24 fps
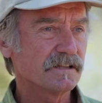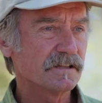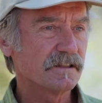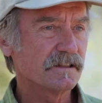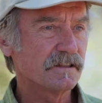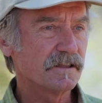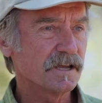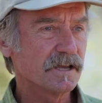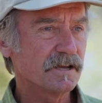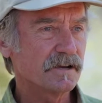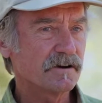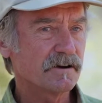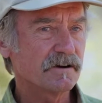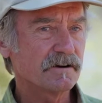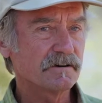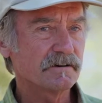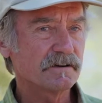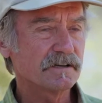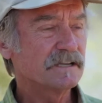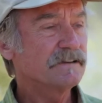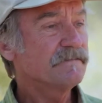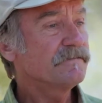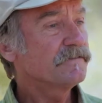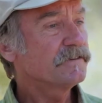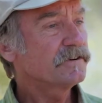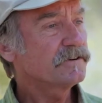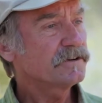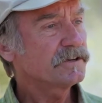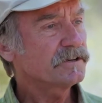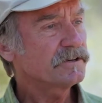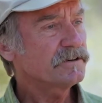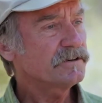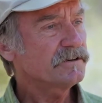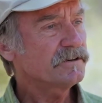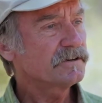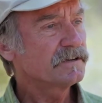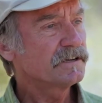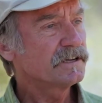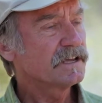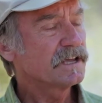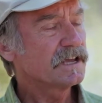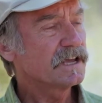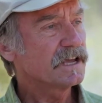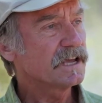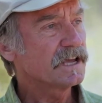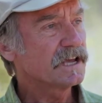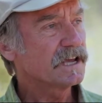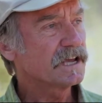they are inferior
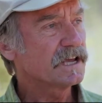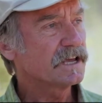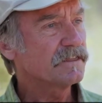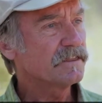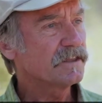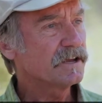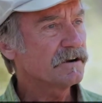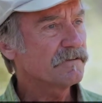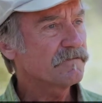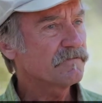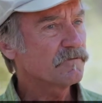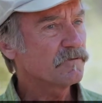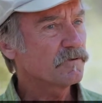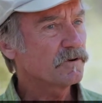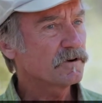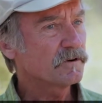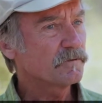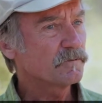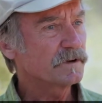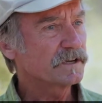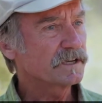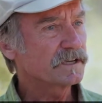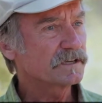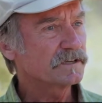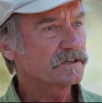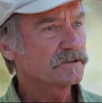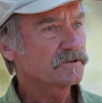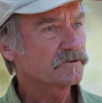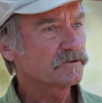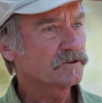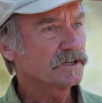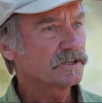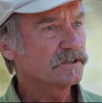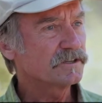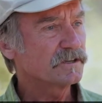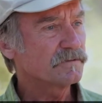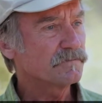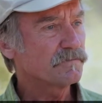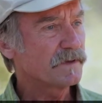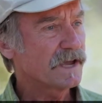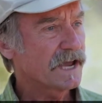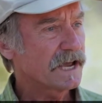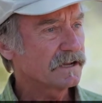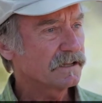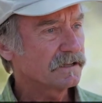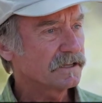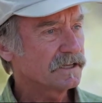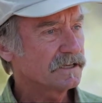and therefore we can treat them
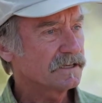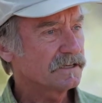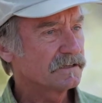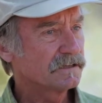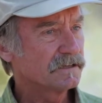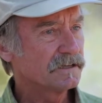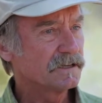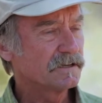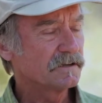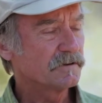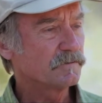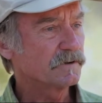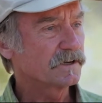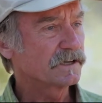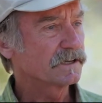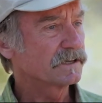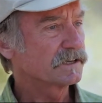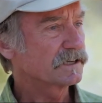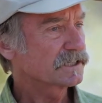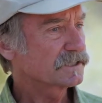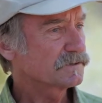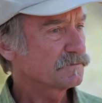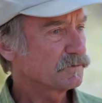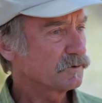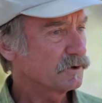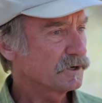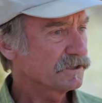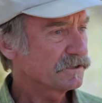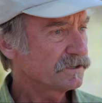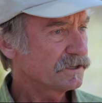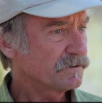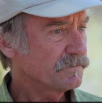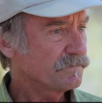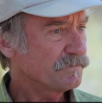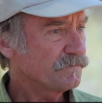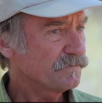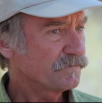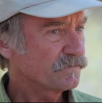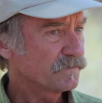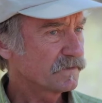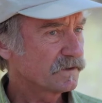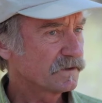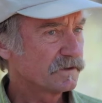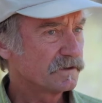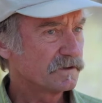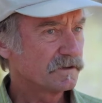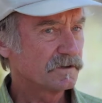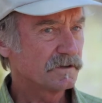badly, we can exploit them,
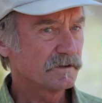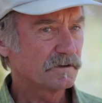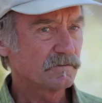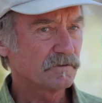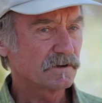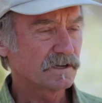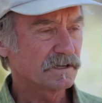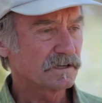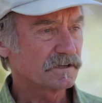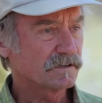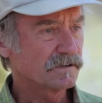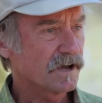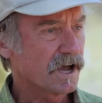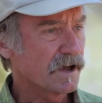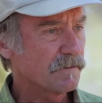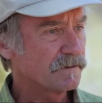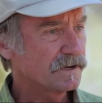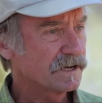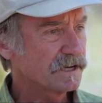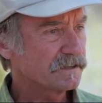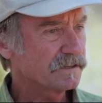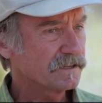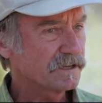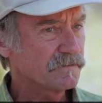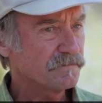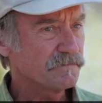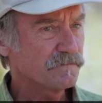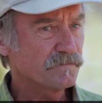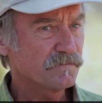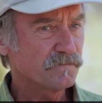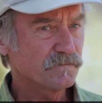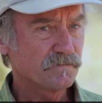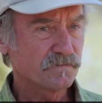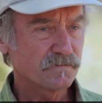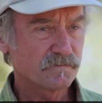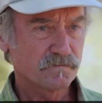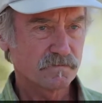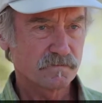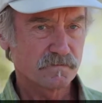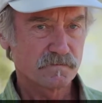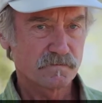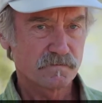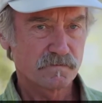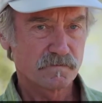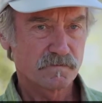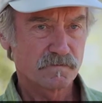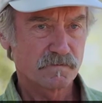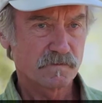we can dominate them,
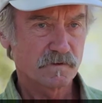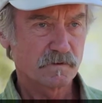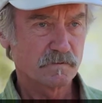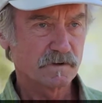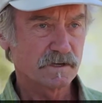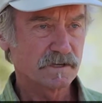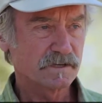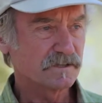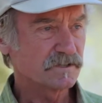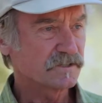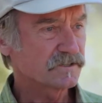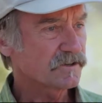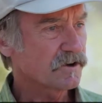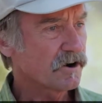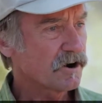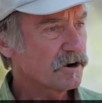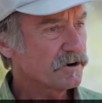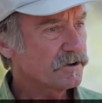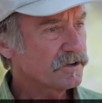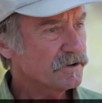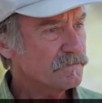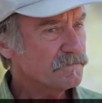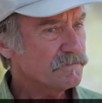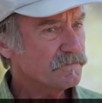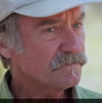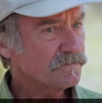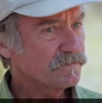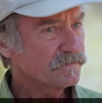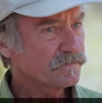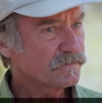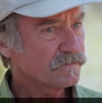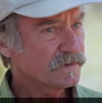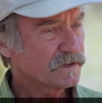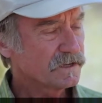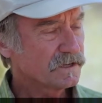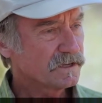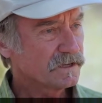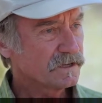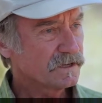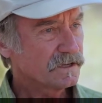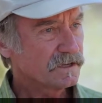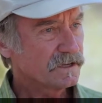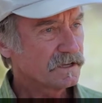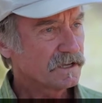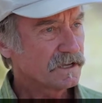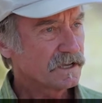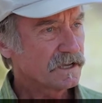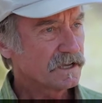we can discard them,
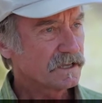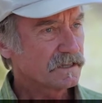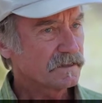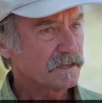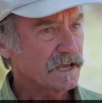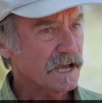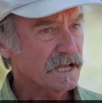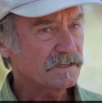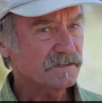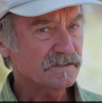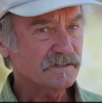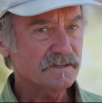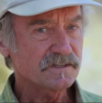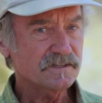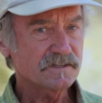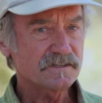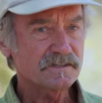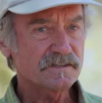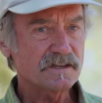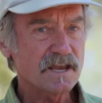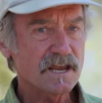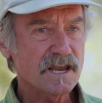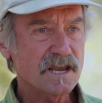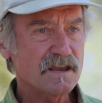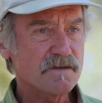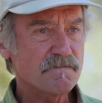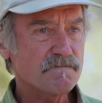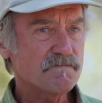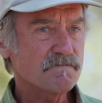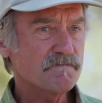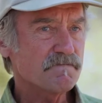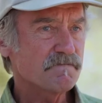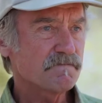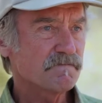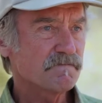that's the same